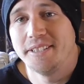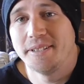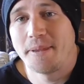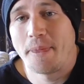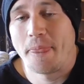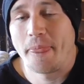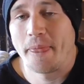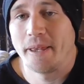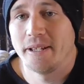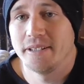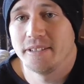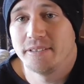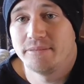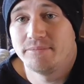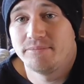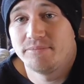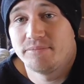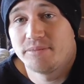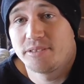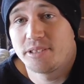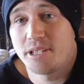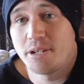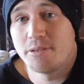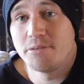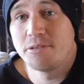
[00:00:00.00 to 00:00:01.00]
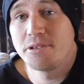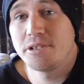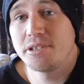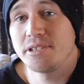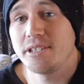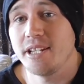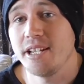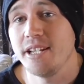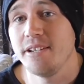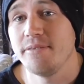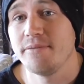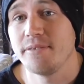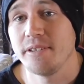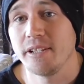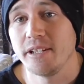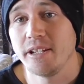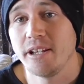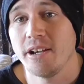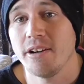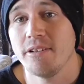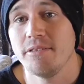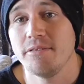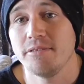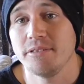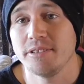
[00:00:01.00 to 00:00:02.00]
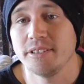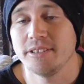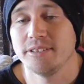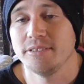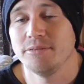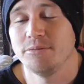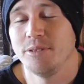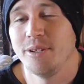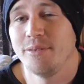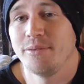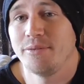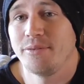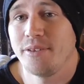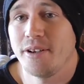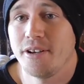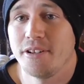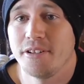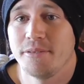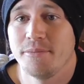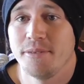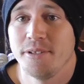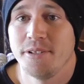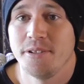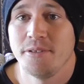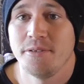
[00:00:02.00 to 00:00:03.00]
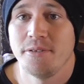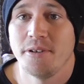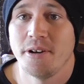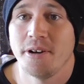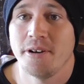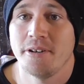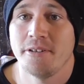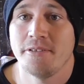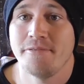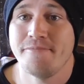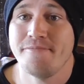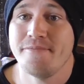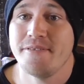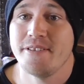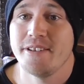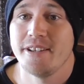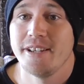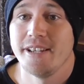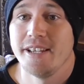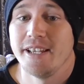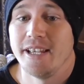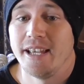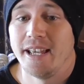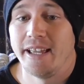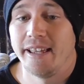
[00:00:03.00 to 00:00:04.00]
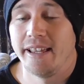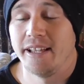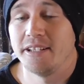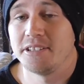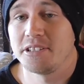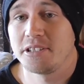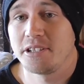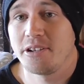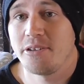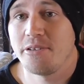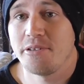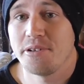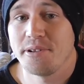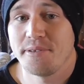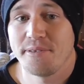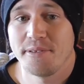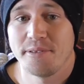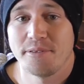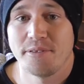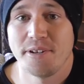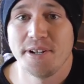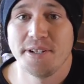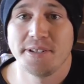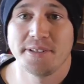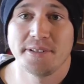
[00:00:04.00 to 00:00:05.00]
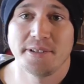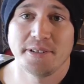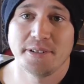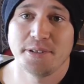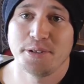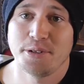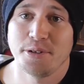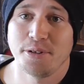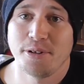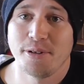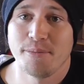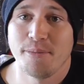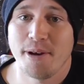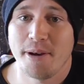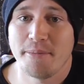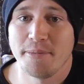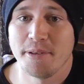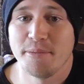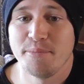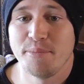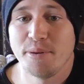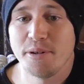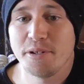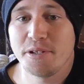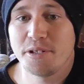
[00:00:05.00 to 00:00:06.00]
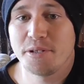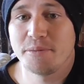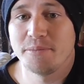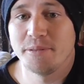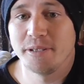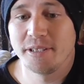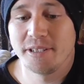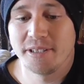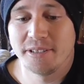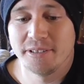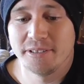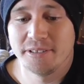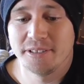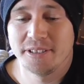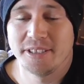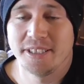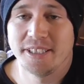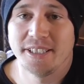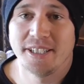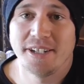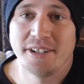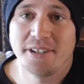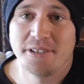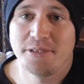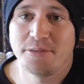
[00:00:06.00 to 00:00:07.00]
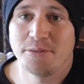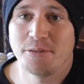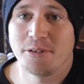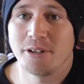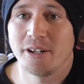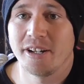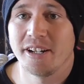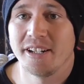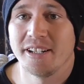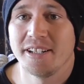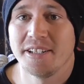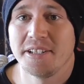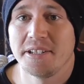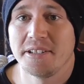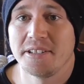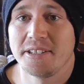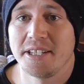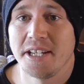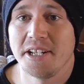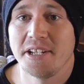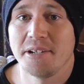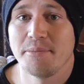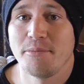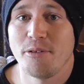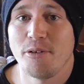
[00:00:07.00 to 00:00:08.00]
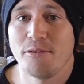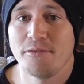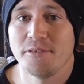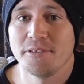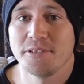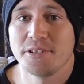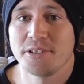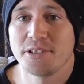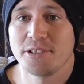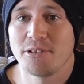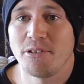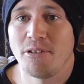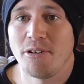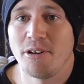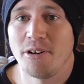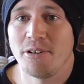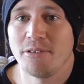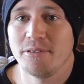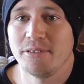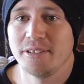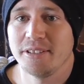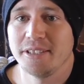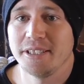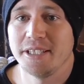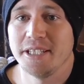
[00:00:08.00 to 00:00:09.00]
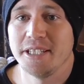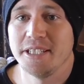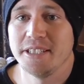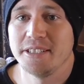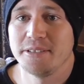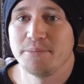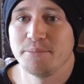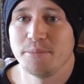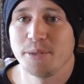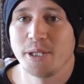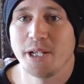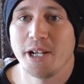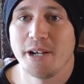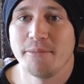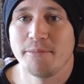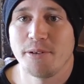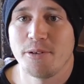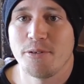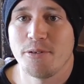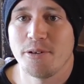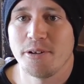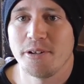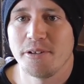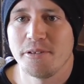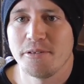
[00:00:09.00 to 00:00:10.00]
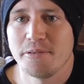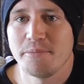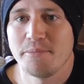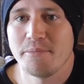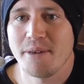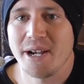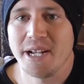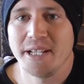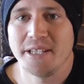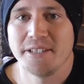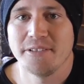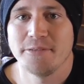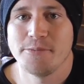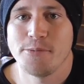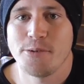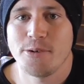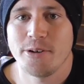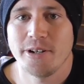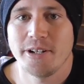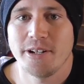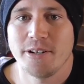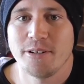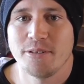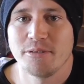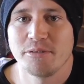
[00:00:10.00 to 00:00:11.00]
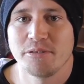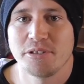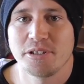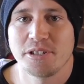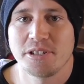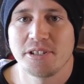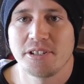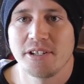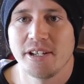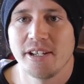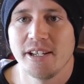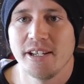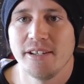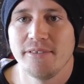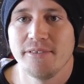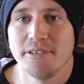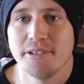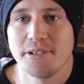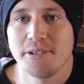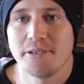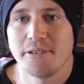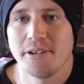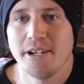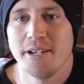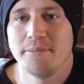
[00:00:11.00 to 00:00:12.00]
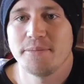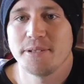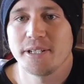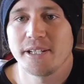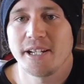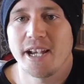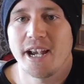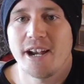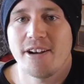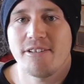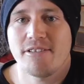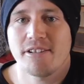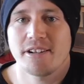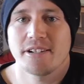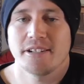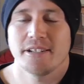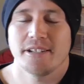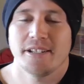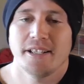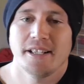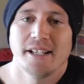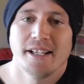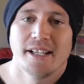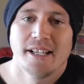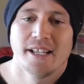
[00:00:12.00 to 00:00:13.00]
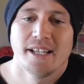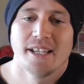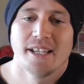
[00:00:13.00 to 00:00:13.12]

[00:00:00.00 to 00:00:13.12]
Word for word: Um, so Steve the goat, we've found him a new home that's kind of the reason I took him up the bush because you know wanted to send him off in style. He's become quite a good mate of mine, old Steve. He's got heaps of character.